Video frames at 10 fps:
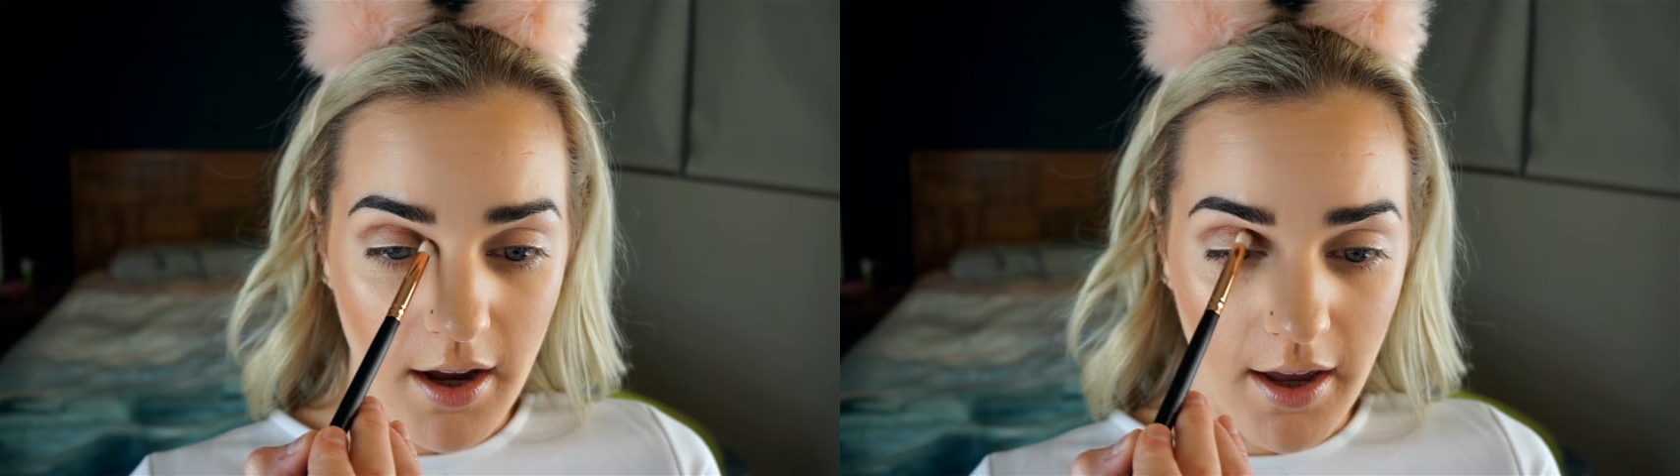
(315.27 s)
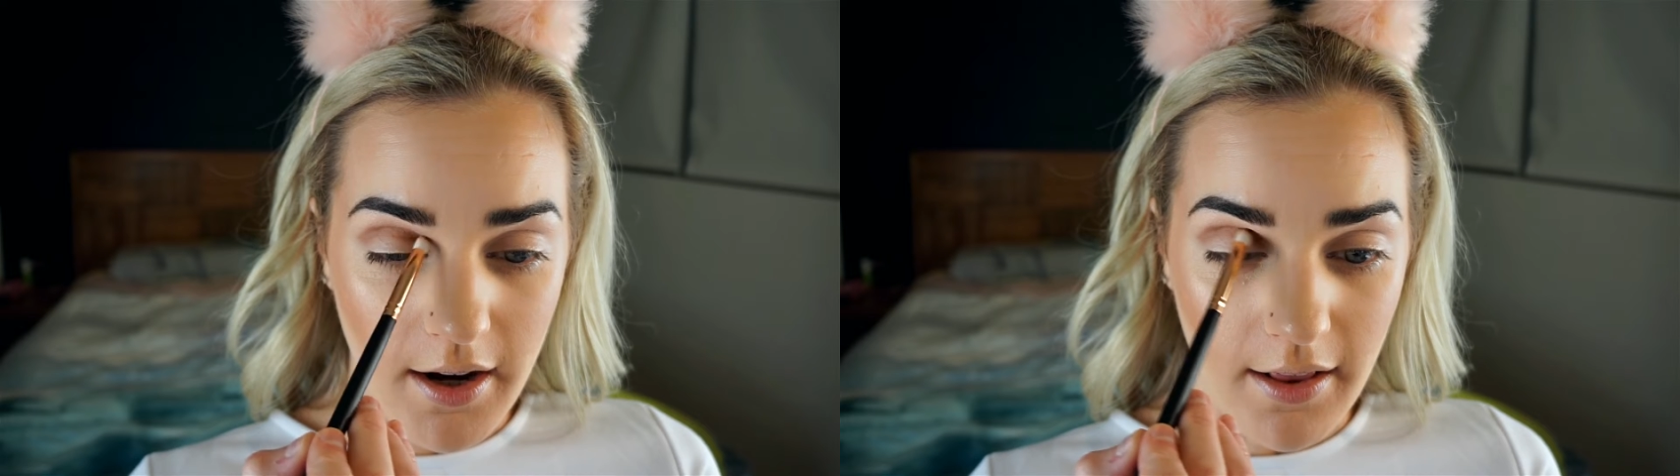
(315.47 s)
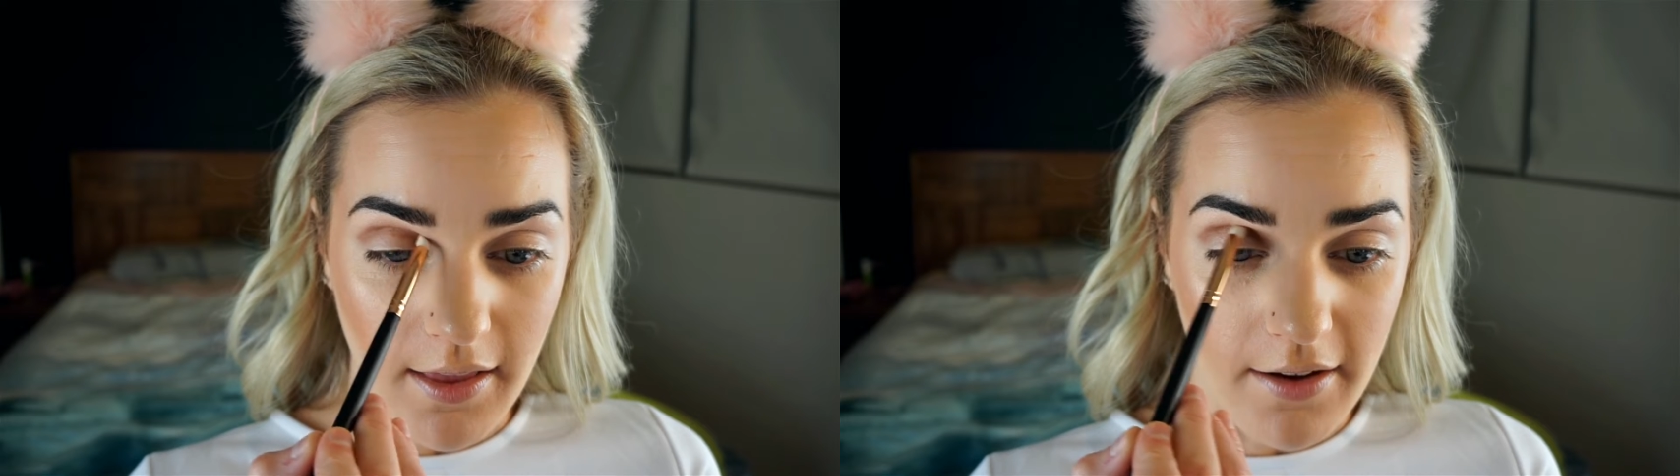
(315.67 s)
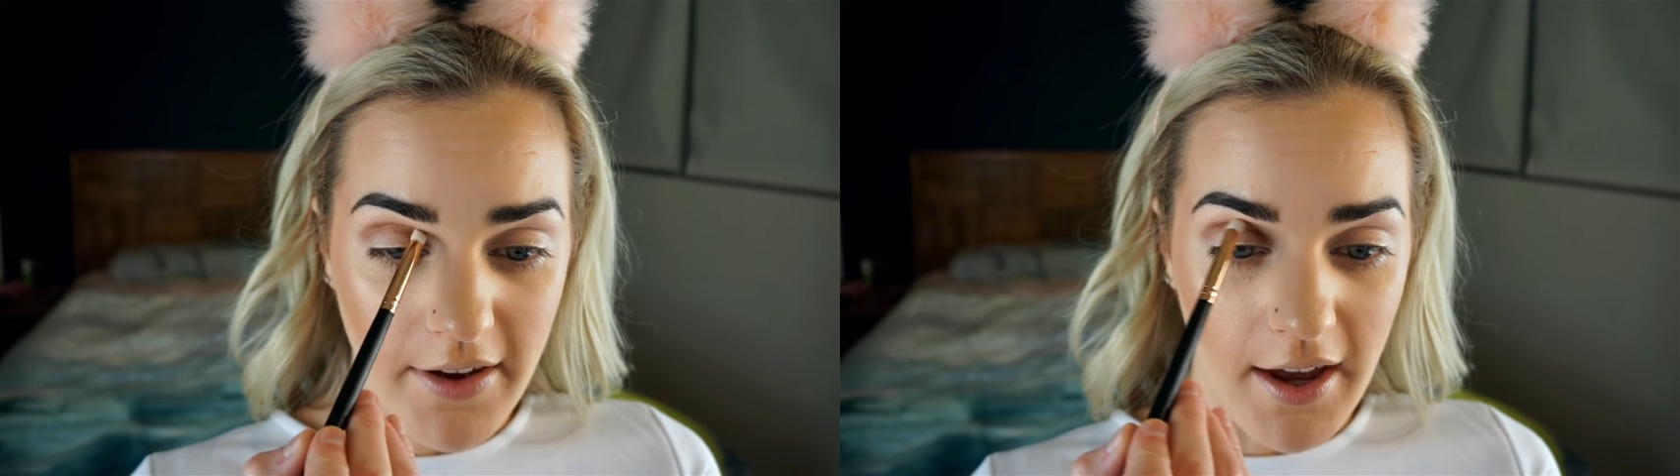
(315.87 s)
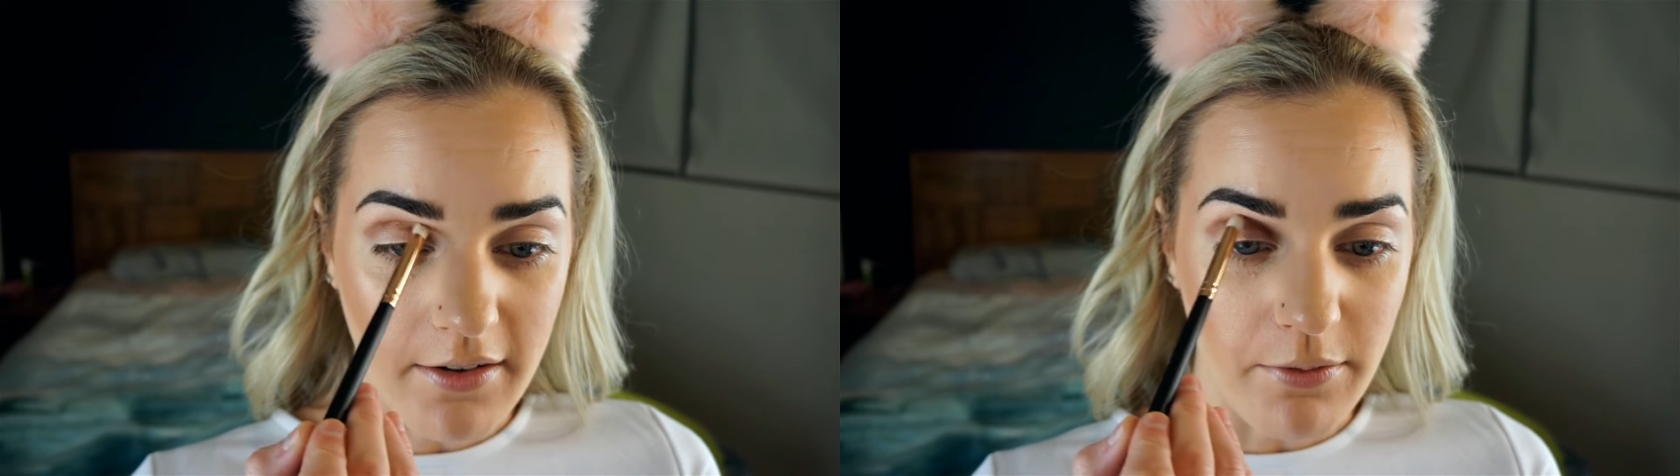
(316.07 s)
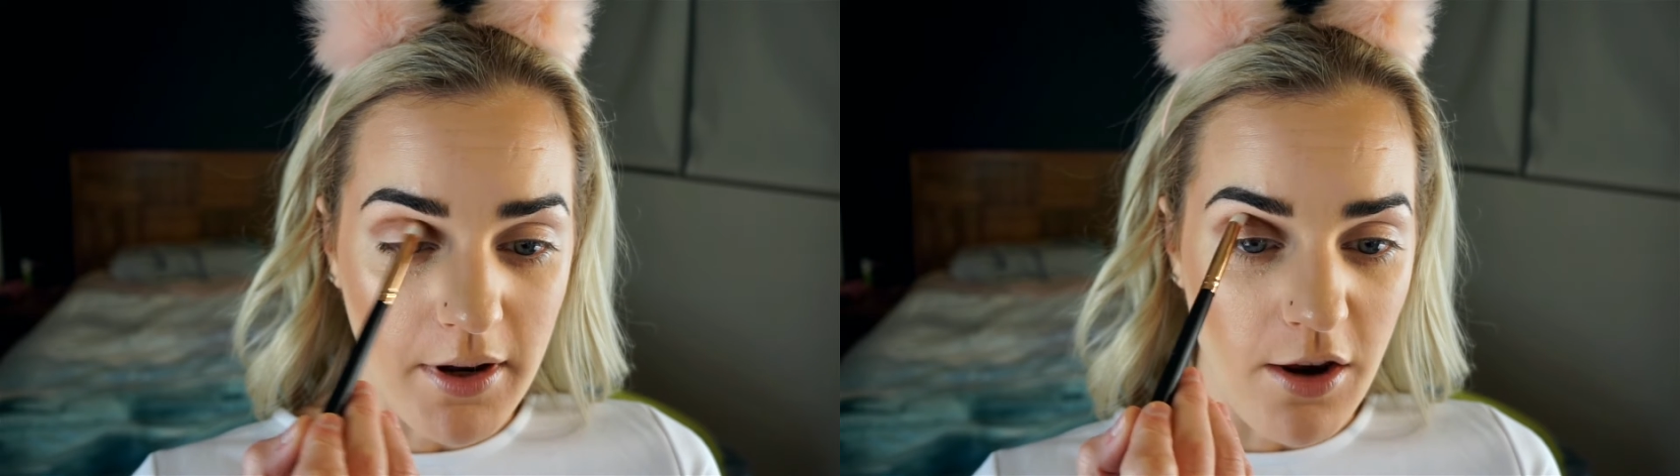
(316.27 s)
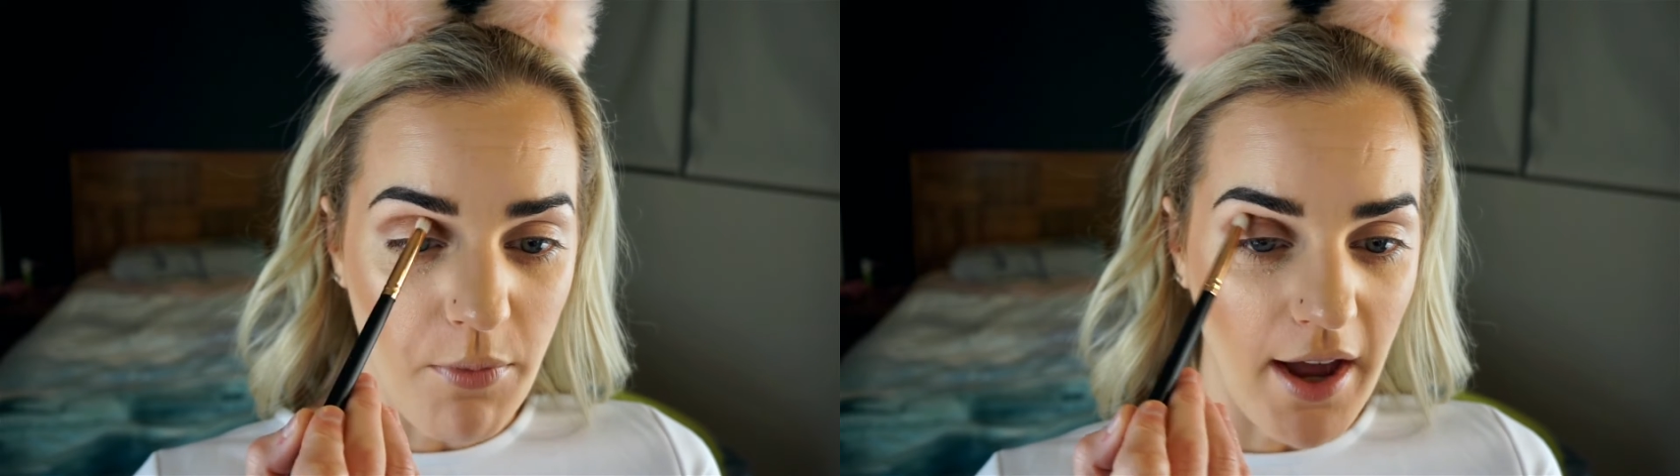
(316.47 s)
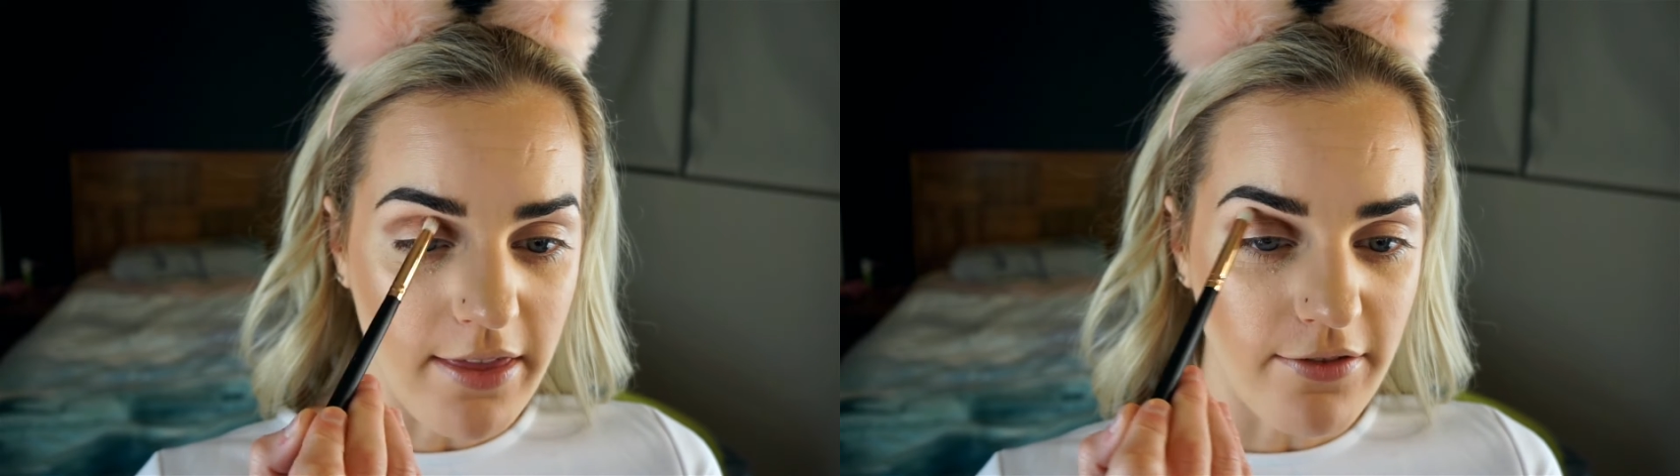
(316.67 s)
And I love how when you
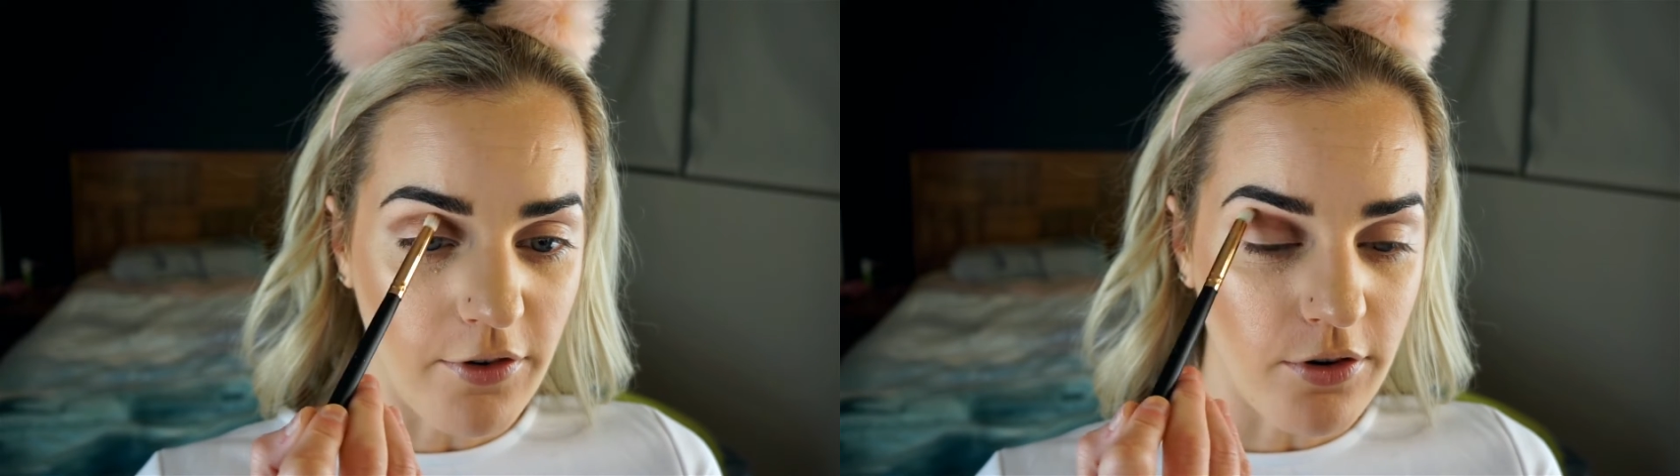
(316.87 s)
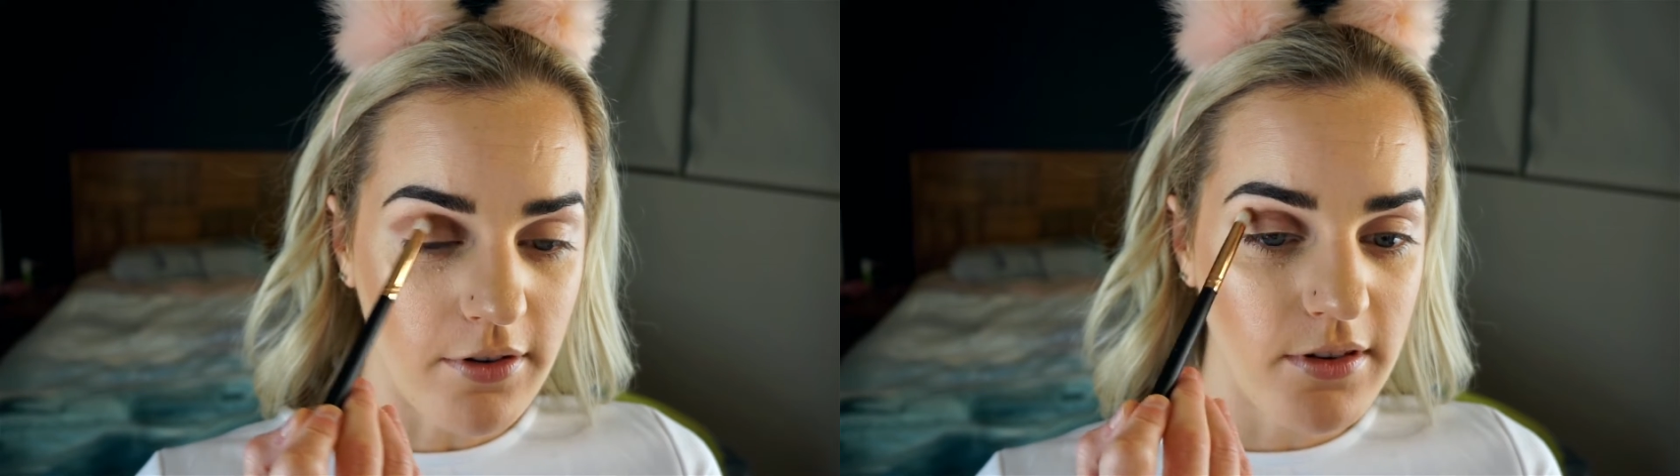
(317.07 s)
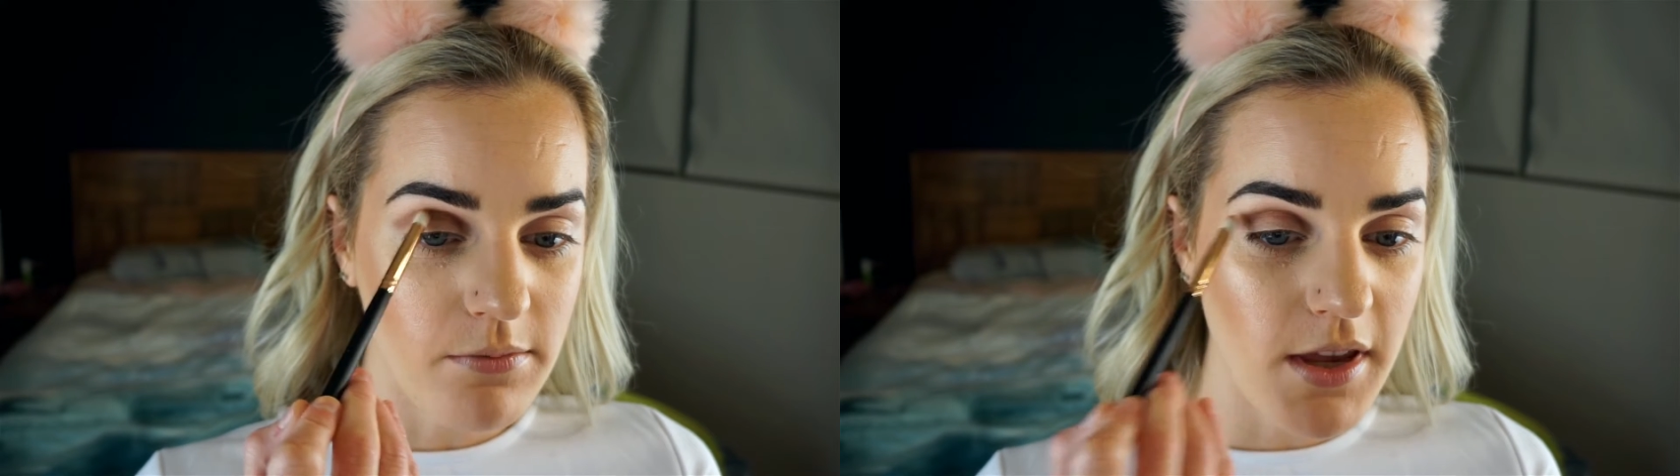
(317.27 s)
buy the 4 of them,